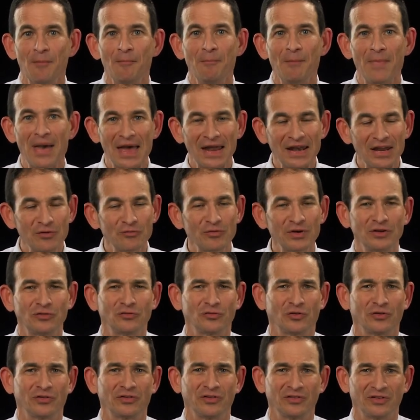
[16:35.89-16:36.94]
Many
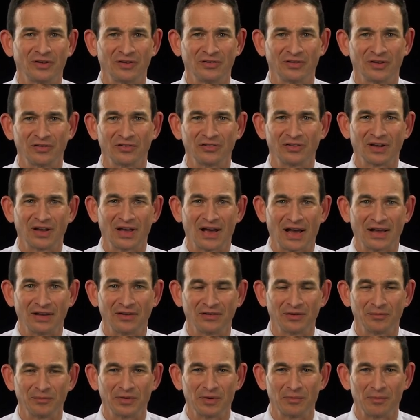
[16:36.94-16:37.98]
resources exist to guide
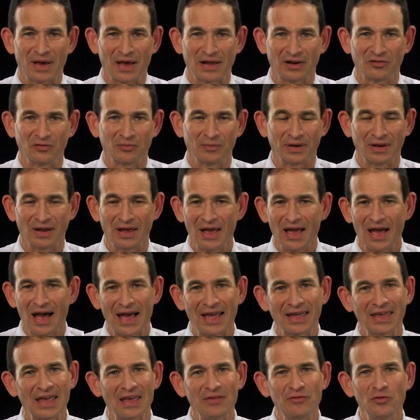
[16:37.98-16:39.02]
symptom management.
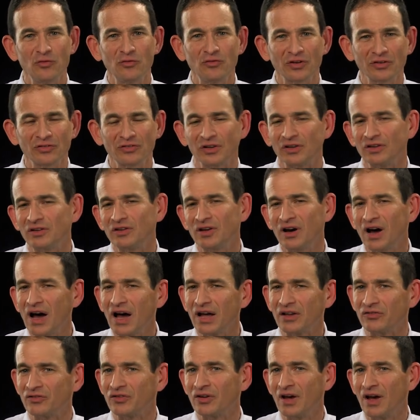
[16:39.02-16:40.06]
I gave you just a
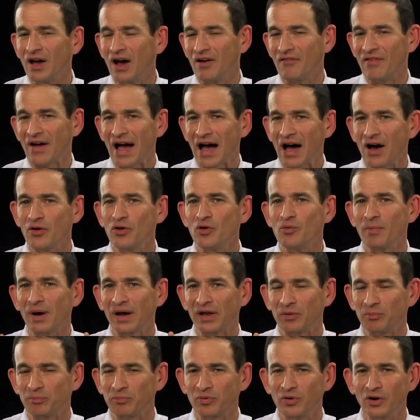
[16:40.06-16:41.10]
touch of how you
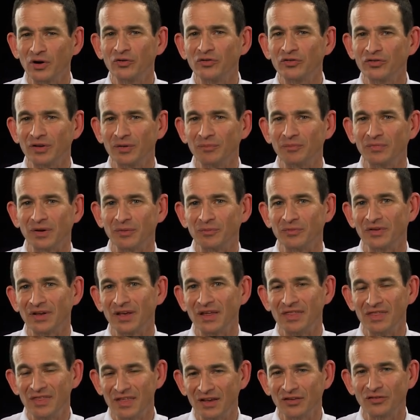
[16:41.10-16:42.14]
might approach symptoms
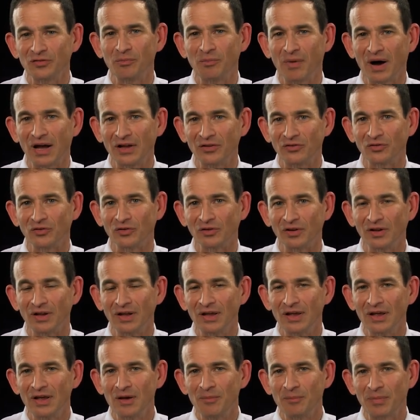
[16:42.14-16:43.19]
in this module,
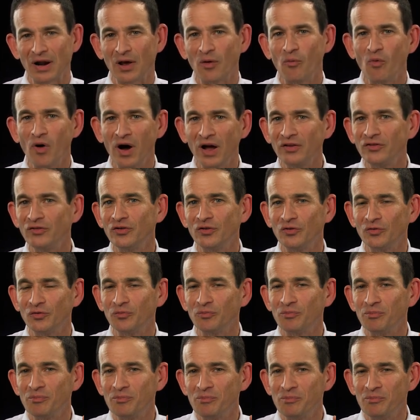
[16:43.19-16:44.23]
but I want you to